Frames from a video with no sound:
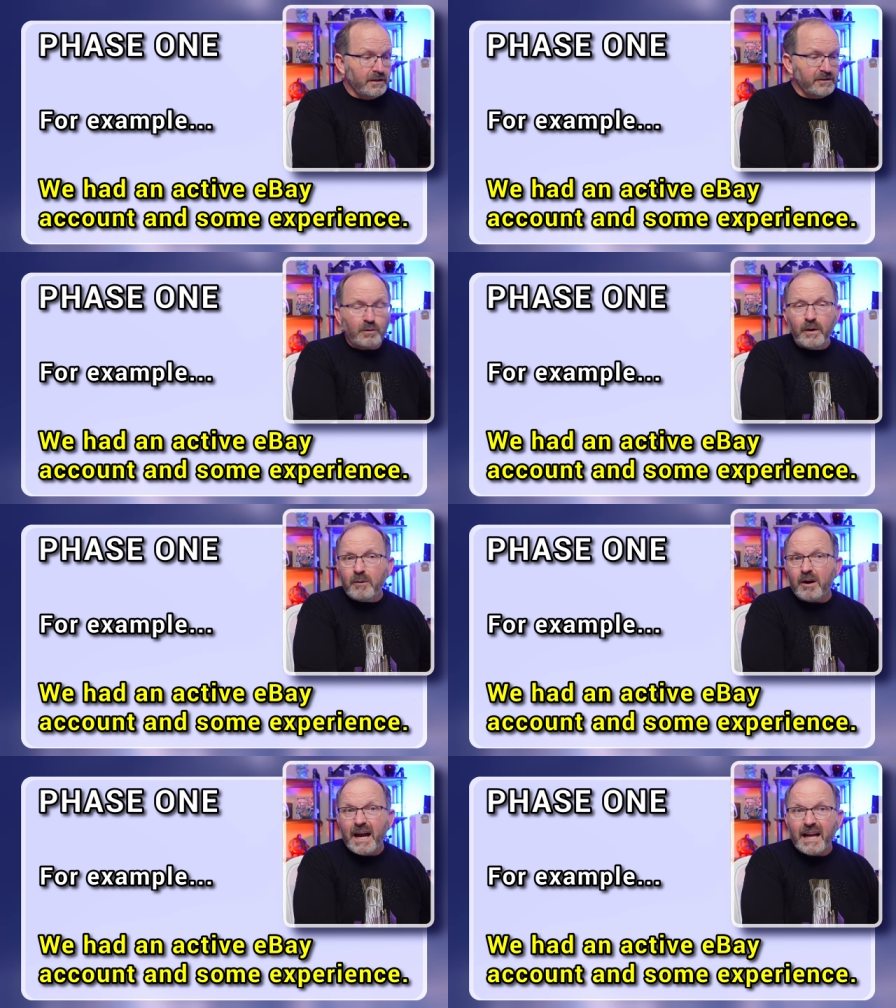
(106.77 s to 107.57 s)
so we
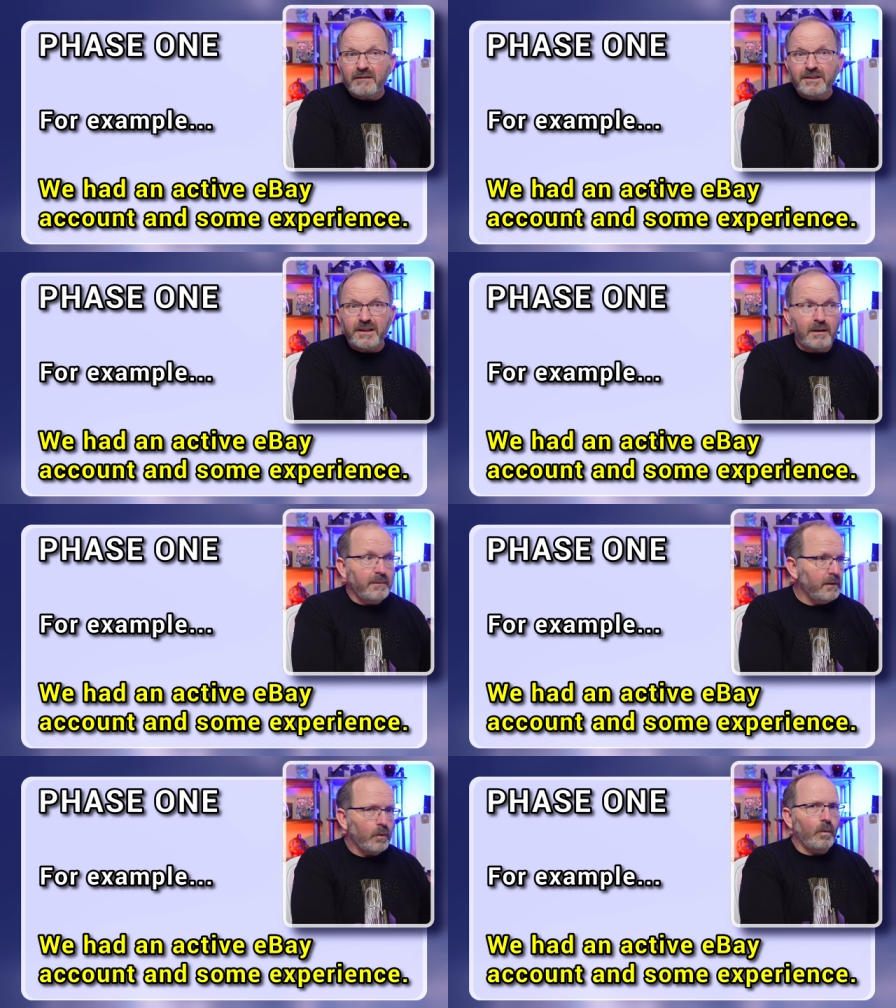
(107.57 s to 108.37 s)
were ahead of
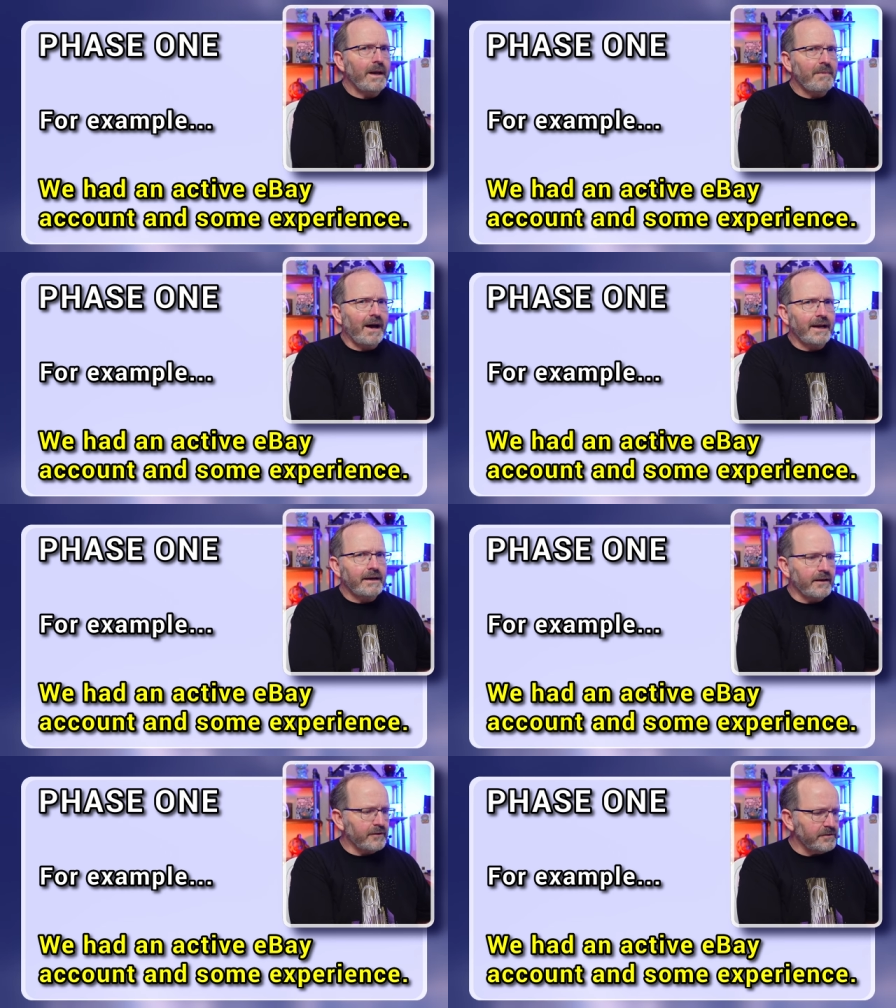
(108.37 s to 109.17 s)
some, way
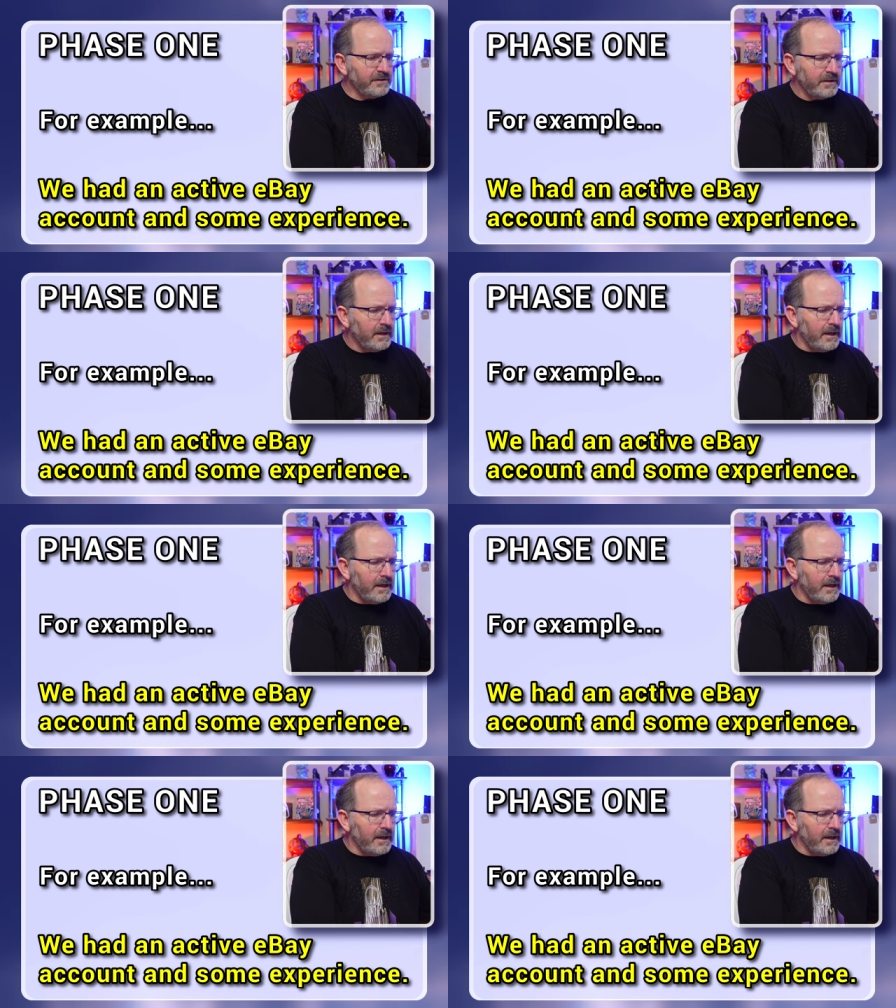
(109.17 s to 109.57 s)
behind others.